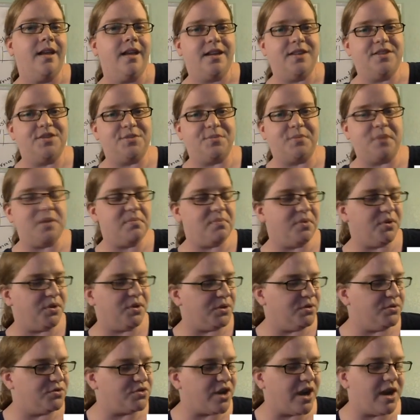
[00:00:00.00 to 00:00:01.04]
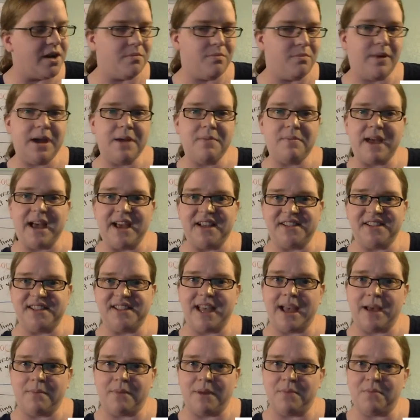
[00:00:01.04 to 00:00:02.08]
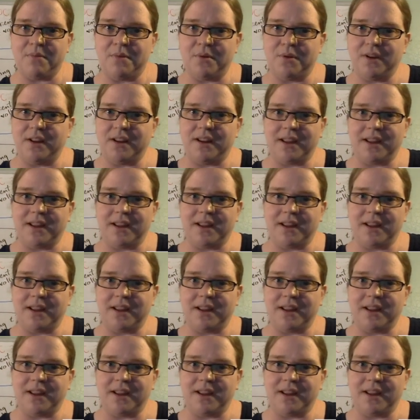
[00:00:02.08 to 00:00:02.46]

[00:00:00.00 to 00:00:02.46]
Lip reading: And so people who try to bypass that by putting